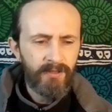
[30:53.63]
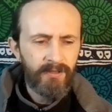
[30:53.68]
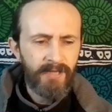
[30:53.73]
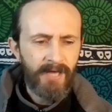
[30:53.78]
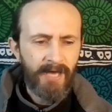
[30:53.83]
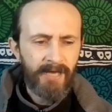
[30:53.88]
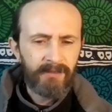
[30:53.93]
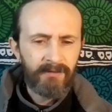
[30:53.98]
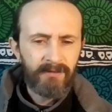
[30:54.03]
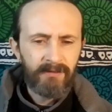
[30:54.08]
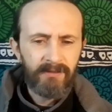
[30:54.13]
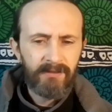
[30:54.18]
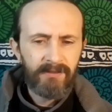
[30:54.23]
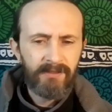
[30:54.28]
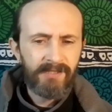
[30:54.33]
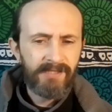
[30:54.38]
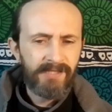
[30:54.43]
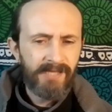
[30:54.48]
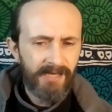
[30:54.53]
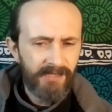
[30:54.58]
that
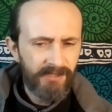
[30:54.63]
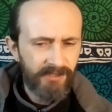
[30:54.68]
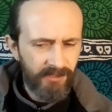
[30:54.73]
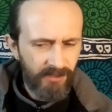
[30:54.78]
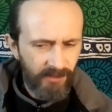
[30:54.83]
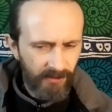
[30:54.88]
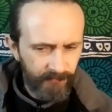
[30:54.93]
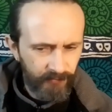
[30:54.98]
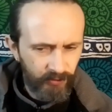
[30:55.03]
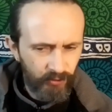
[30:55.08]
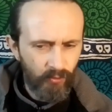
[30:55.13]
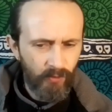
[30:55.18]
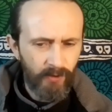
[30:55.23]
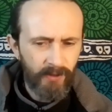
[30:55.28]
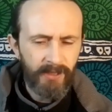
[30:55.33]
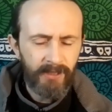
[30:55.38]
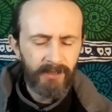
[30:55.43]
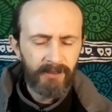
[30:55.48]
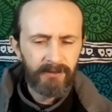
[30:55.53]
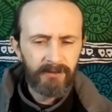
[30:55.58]
this has come to
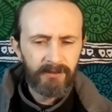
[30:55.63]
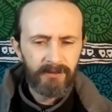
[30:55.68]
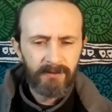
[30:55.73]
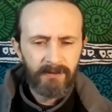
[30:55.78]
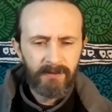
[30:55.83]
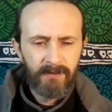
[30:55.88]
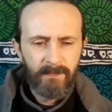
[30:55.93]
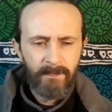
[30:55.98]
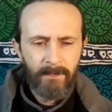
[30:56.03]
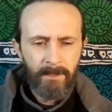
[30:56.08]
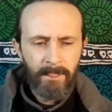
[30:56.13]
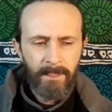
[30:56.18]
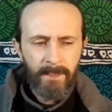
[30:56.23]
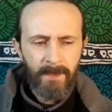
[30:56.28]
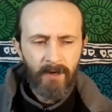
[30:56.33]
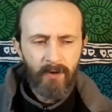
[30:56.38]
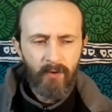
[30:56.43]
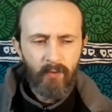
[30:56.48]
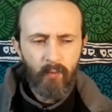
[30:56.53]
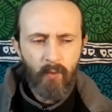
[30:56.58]
an end,
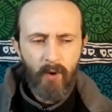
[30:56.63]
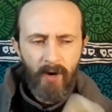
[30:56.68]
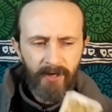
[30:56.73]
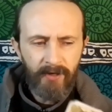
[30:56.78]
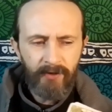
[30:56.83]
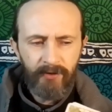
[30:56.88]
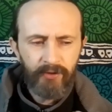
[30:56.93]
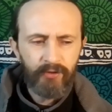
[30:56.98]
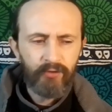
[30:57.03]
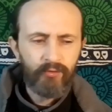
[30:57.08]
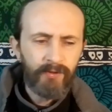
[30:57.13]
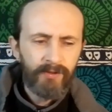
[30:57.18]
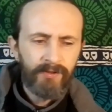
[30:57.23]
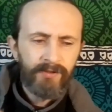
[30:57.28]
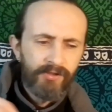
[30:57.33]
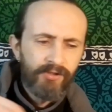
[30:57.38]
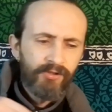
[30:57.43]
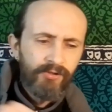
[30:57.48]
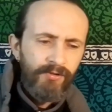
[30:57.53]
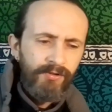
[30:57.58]
why are you doing
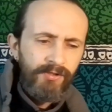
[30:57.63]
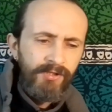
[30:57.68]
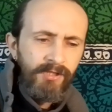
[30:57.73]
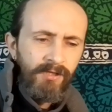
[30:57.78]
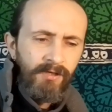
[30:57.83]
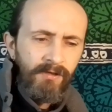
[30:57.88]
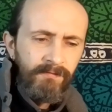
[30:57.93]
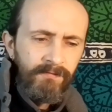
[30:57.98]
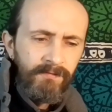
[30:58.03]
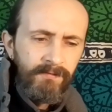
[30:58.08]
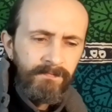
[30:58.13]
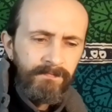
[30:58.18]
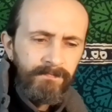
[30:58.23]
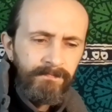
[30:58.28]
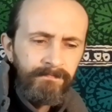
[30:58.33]
this to yourself?